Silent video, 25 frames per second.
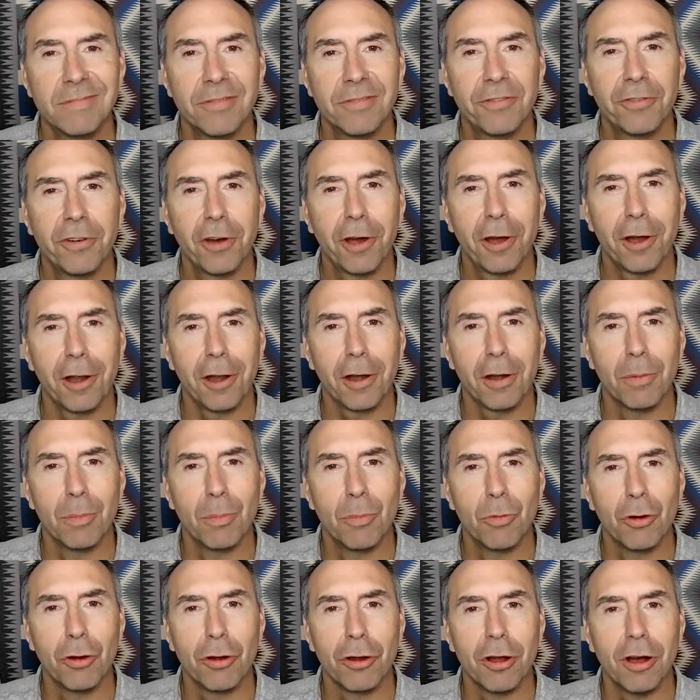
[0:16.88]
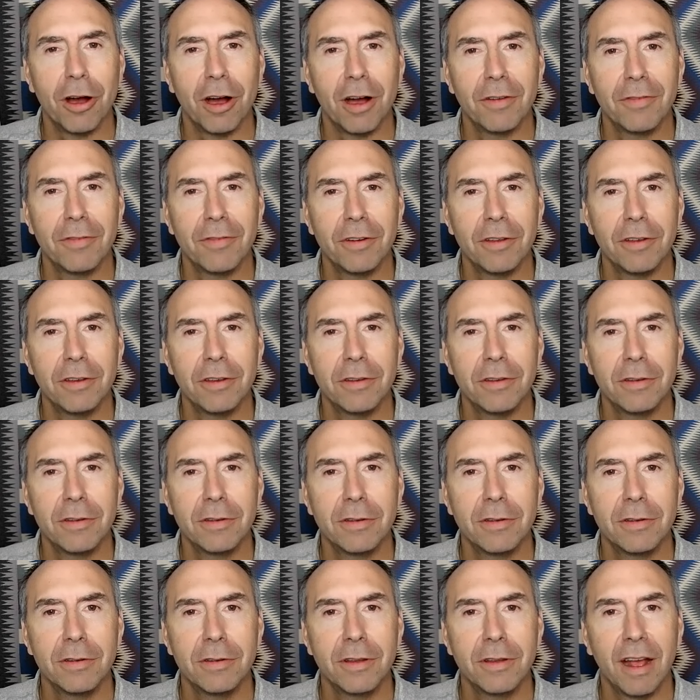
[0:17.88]
far more often,
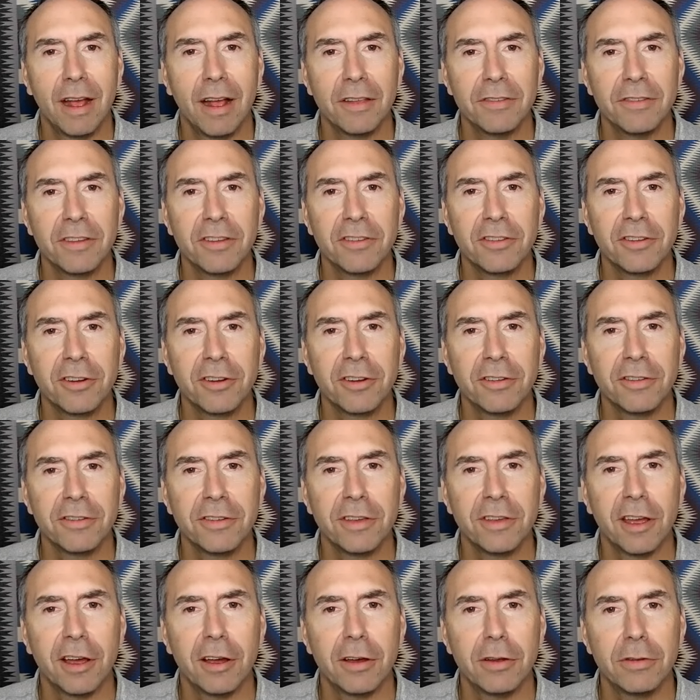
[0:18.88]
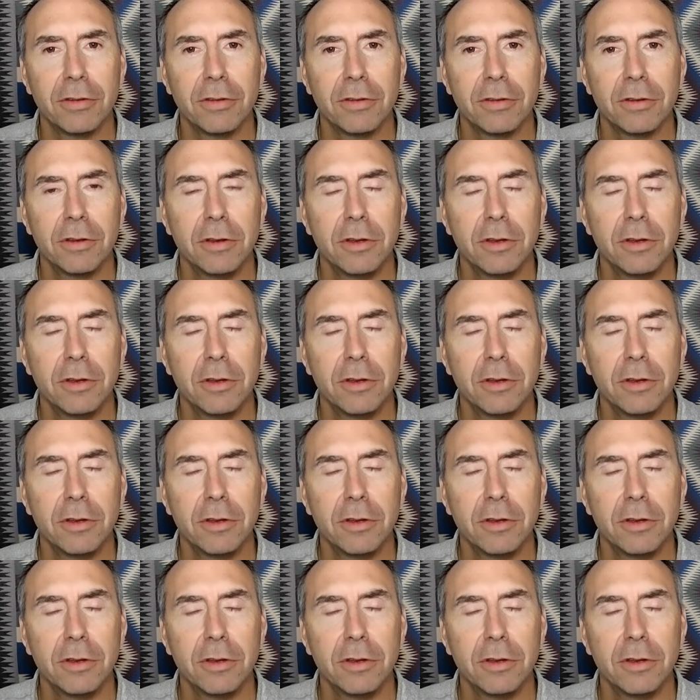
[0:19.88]
as it turns out.